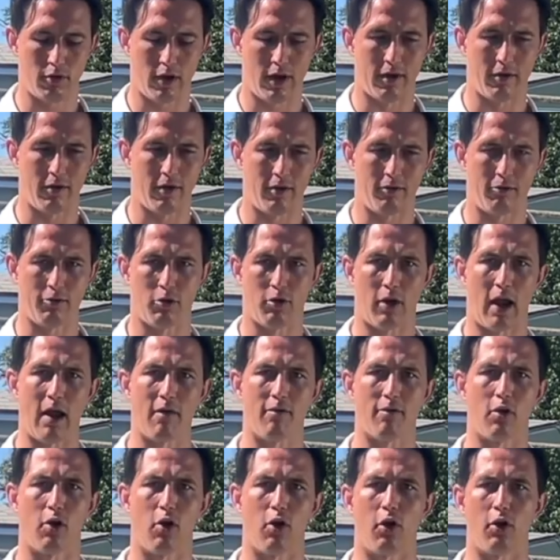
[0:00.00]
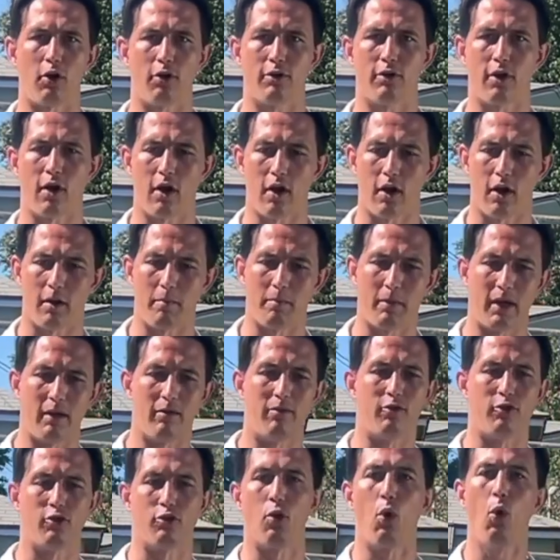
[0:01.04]
If you're having a hard time
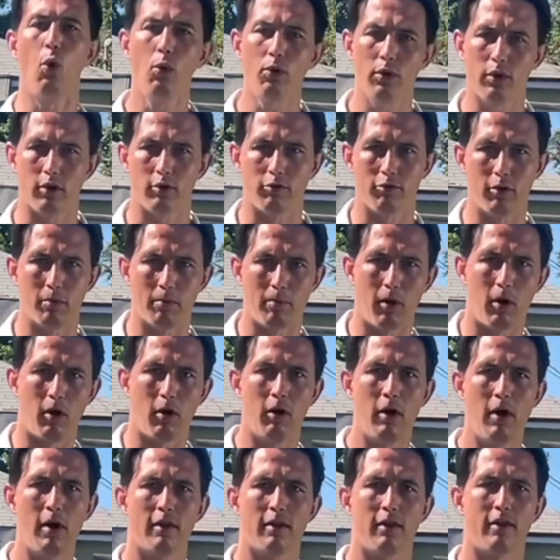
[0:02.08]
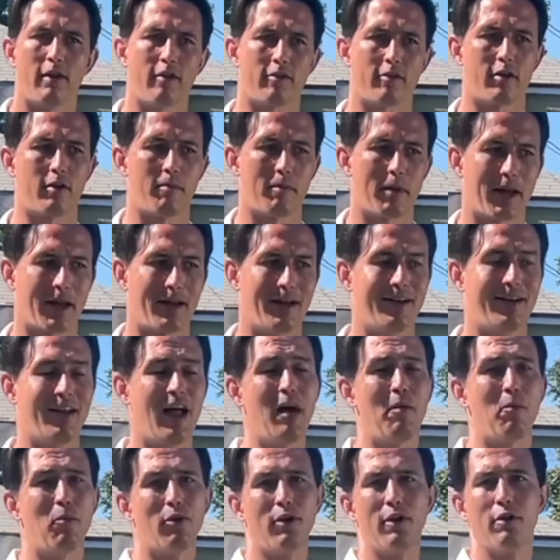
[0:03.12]
even just holding the football, then that's going to make it a
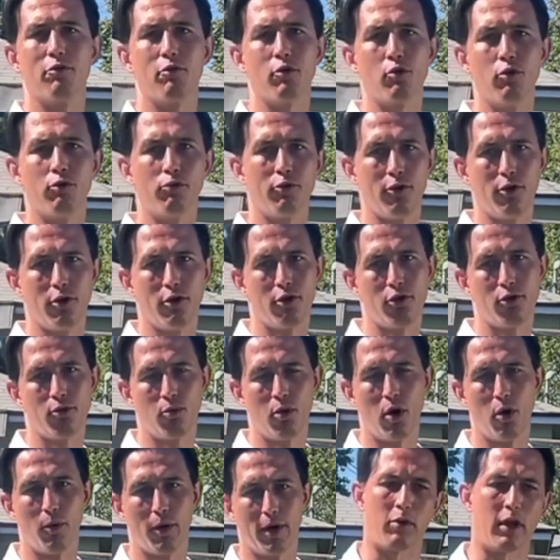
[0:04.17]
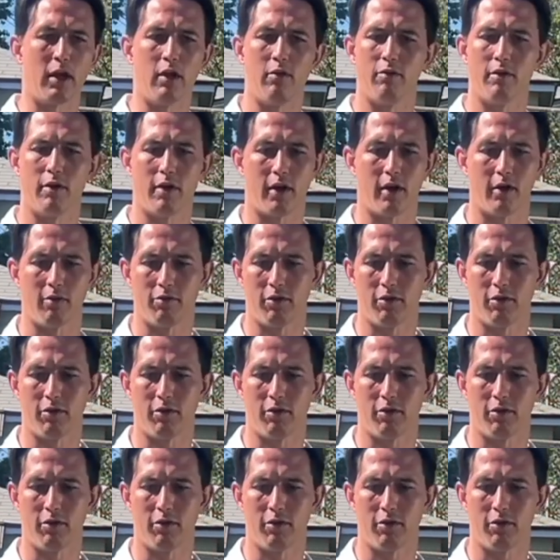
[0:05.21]
lot more difficult for you to throw it. Even if,